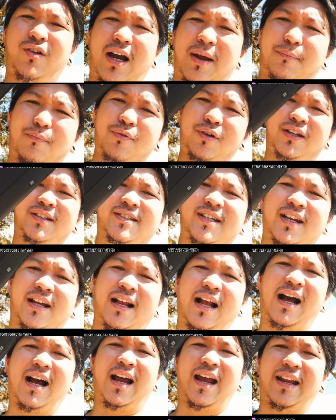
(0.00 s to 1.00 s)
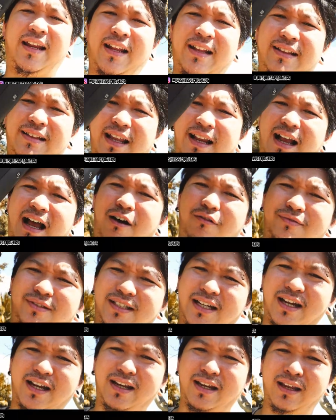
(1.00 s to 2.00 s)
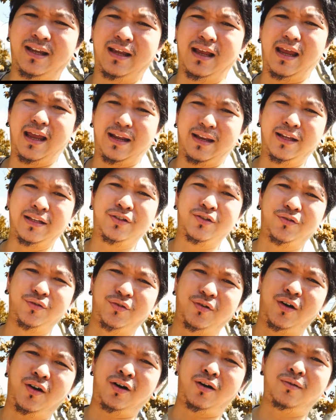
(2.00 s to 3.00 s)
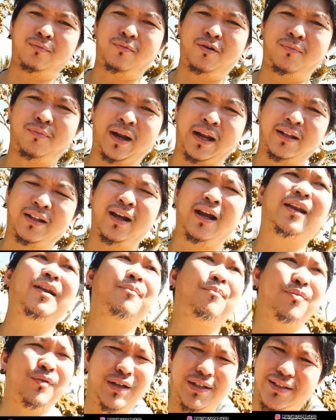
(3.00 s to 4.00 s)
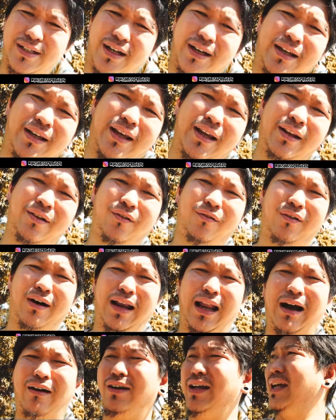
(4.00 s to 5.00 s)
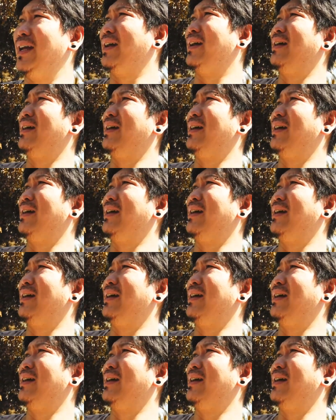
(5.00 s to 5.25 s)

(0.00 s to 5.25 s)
so i put inside the car and then take outside and then show you all more brighter and then put inside again. Walao eh.